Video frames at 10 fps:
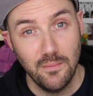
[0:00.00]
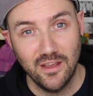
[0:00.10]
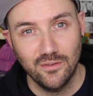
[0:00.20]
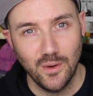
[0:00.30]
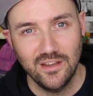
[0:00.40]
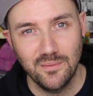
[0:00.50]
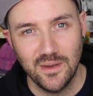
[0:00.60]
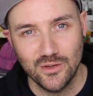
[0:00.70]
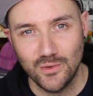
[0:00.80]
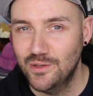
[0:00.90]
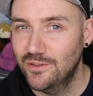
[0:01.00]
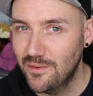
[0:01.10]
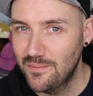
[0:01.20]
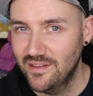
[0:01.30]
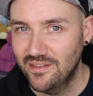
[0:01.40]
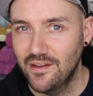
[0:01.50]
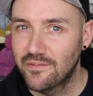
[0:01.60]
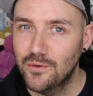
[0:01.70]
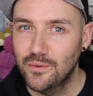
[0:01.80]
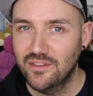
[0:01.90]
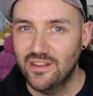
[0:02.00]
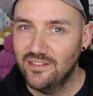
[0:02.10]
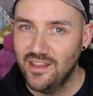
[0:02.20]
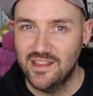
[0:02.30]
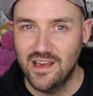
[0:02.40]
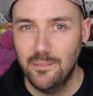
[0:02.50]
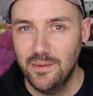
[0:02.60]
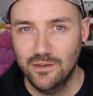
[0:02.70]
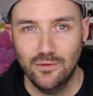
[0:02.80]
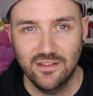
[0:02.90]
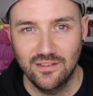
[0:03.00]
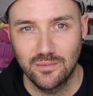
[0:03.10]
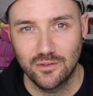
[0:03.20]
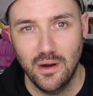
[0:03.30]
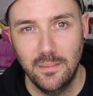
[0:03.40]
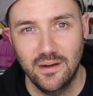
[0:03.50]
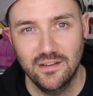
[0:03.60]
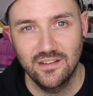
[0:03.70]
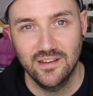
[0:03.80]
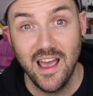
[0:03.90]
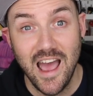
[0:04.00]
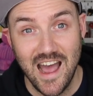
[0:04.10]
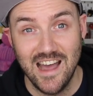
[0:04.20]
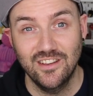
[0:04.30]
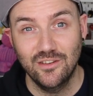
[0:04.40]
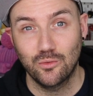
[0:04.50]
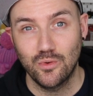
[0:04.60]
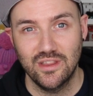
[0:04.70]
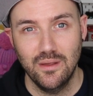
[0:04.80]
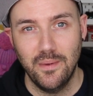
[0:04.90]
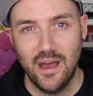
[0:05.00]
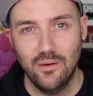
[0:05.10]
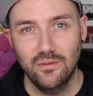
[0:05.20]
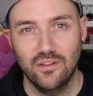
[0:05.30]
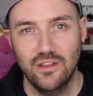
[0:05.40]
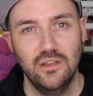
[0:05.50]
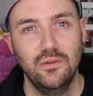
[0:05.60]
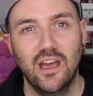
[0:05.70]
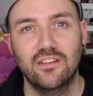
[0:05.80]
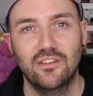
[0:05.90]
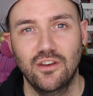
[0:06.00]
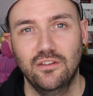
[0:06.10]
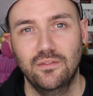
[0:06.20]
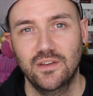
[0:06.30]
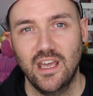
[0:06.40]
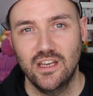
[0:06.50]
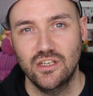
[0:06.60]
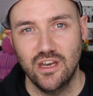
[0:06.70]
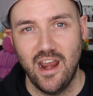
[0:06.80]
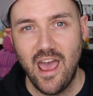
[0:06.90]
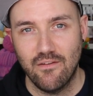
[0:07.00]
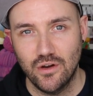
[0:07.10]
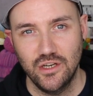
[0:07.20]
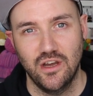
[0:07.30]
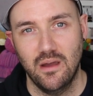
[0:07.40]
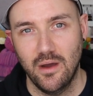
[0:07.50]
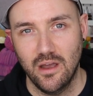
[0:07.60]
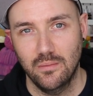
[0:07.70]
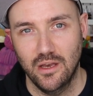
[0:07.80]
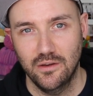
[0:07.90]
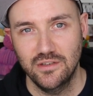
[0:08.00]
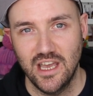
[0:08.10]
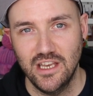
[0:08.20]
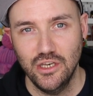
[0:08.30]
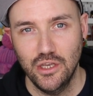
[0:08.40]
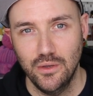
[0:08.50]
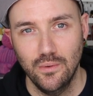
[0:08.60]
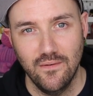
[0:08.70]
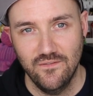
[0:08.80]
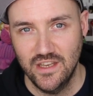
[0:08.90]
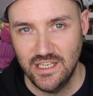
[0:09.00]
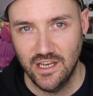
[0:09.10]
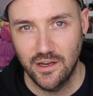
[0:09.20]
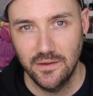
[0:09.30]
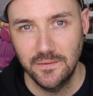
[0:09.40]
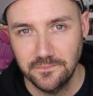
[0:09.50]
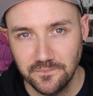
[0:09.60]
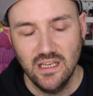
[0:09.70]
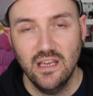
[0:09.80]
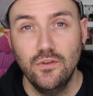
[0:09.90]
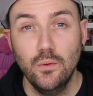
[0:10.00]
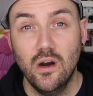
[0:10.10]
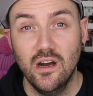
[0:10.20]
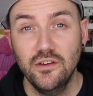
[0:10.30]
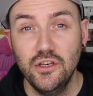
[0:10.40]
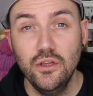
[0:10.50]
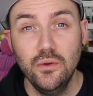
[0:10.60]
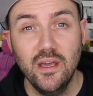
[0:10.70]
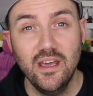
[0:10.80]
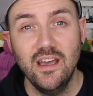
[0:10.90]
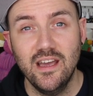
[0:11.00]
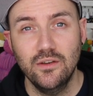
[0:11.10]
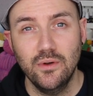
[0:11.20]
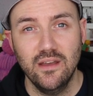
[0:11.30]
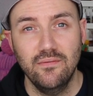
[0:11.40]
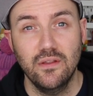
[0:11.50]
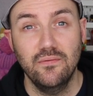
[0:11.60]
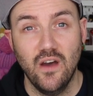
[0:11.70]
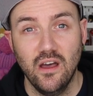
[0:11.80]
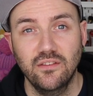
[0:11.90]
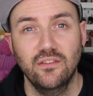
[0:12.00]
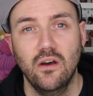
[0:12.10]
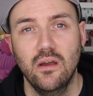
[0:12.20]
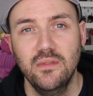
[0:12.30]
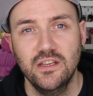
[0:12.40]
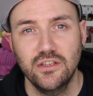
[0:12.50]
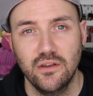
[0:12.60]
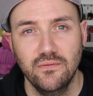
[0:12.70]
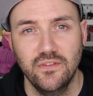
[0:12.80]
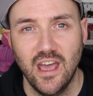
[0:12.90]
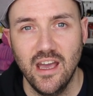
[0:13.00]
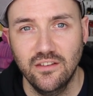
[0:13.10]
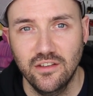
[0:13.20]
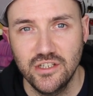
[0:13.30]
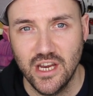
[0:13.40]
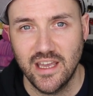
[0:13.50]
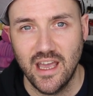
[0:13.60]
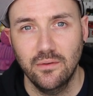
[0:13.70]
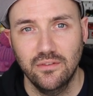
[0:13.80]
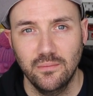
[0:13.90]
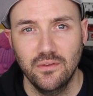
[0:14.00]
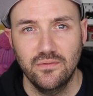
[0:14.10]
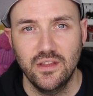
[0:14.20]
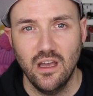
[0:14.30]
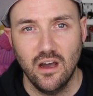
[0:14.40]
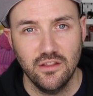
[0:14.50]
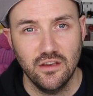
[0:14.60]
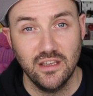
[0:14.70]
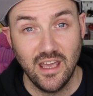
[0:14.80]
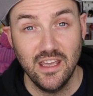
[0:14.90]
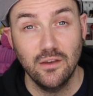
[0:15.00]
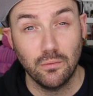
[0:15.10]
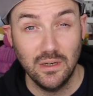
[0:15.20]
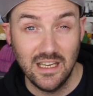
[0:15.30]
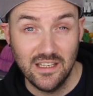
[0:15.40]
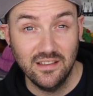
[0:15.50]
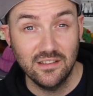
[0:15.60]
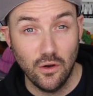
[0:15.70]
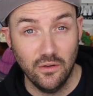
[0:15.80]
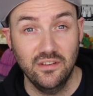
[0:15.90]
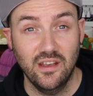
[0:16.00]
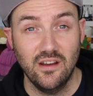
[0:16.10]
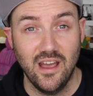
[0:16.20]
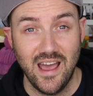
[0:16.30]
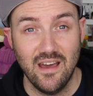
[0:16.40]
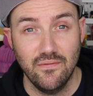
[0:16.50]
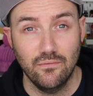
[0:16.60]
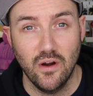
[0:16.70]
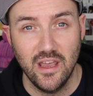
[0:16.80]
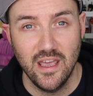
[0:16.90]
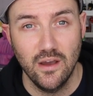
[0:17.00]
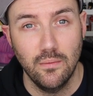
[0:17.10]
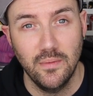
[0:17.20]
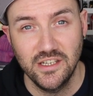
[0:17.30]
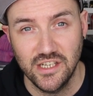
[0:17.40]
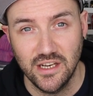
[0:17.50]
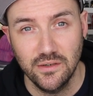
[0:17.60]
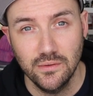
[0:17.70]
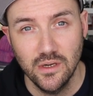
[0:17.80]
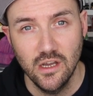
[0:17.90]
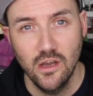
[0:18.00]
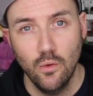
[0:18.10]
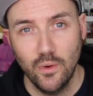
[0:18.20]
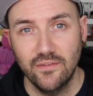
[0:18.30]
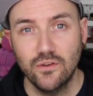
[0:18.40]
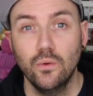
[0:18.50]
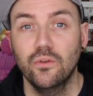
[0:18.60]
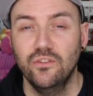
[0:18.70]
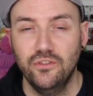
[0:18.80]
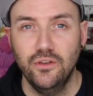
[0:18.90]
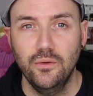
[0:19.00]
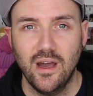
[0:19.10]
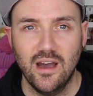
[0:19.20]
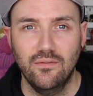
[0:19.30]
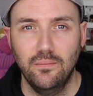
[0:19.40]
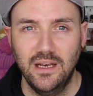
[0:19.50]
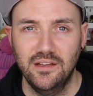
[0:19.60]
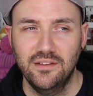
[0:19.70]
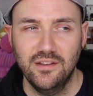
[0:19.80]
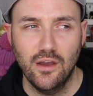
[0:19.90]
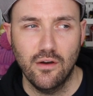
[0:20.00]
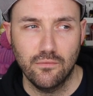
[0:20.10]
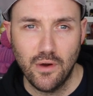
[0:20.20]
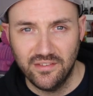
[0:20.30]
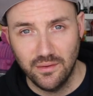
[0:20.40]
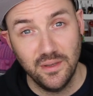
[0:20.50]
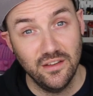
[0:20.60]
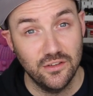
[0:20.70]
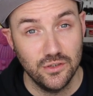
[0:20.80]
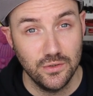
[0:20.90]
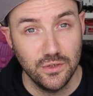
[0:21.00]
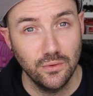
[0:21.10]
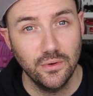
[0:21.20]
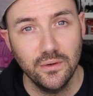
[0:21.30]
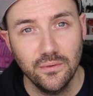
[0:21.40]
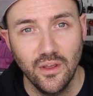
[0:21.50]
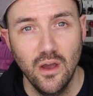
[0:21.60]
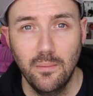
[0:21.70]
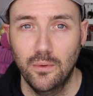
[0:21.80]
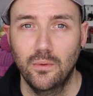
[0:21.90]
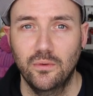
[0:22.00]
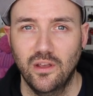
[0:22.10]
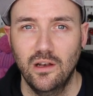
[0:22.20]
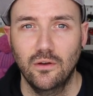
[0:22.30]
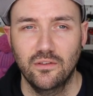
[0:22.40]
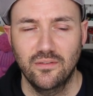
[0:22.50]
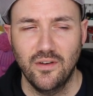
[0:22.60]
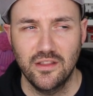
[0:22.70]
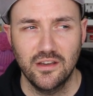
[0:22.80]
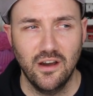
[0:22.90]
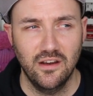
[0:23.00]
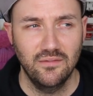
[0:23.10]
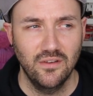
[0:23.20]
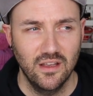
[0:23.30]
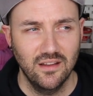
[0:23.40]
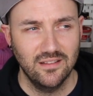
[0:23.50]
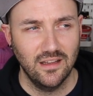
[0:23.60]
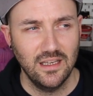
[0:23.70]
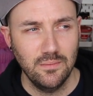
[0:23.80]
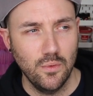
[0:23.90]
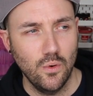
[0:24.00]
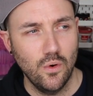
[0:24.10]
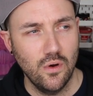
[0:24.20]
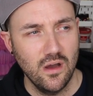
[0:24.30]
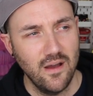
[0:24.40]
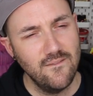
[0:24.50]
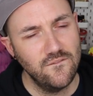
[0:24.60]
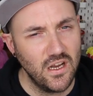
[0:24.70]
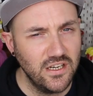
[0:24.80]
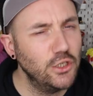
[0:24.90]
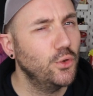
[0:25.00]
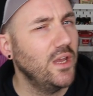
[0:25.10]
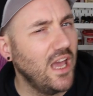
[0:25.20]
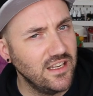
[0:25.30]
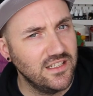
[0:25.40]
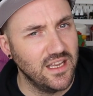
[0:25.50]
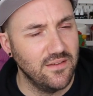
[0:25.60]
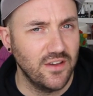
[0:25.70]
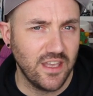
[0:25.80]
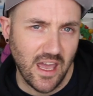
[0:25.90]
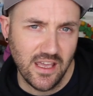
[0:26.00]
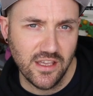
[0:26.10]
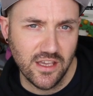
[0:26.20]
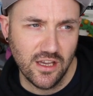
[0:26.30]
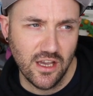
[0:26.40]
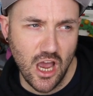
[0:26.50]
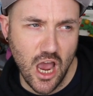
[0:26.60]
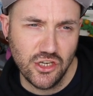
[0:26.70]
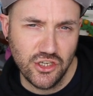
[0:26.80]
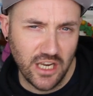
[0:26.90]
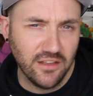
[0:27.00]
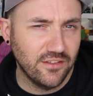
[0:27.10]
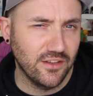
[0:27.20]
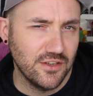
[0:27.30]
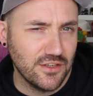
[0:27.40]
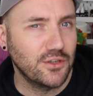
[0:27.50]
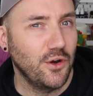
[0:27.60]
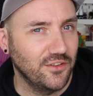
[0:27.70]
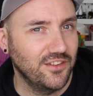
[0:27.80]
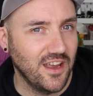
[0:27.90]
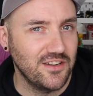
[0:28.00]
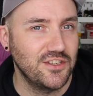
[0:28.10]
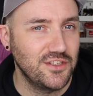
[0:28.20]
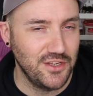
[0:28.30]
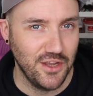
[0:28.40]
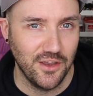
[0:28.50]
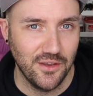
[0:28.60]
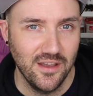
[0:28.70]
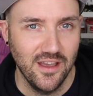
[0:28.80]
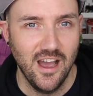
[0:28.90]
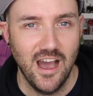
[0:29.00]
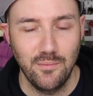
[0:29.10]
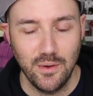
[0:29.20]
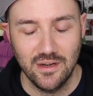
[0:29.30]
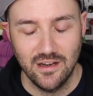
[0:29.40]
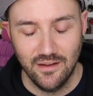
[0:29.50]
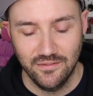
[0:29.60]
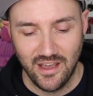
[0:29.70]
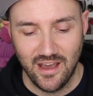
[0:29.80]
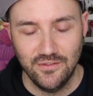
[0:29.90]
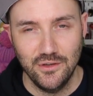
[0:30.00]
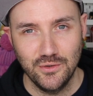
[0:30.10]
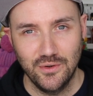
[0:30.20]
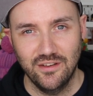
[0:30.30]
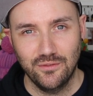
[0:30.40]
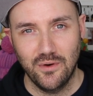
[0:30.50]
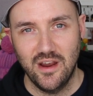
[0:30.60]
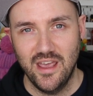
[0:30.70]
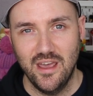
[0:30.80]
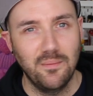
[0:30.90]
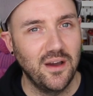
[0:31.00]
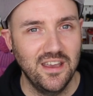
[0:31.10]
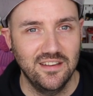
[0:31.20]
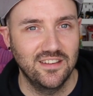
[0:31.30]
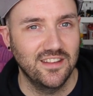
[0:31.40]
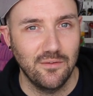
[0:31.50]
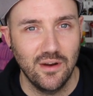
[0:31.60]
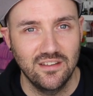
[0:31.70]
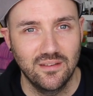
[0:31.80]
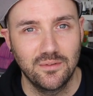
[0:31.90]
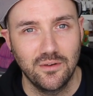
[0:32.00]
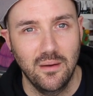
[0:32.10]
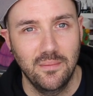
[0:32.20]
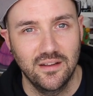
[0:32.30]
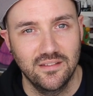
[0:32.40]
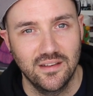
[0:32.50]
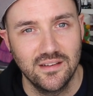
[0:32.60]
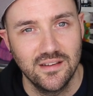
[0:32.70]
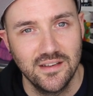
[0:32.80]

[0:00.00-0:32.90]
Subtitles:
Best way to make sure you don't miss it, of course, is to hit that big red subscribe button and to ring the bell so that you get a notification every time I upload a new video. If you are new here and you're here for the first time, then don't forget to check out some of the other cake related content I have right here on my channel. We of course do have plenty of recipes and tutorials, but also lots of other kind of slightly more fun and creative cake adjacent content too, and we would love to have you join us right here by hitting that red subscribe button.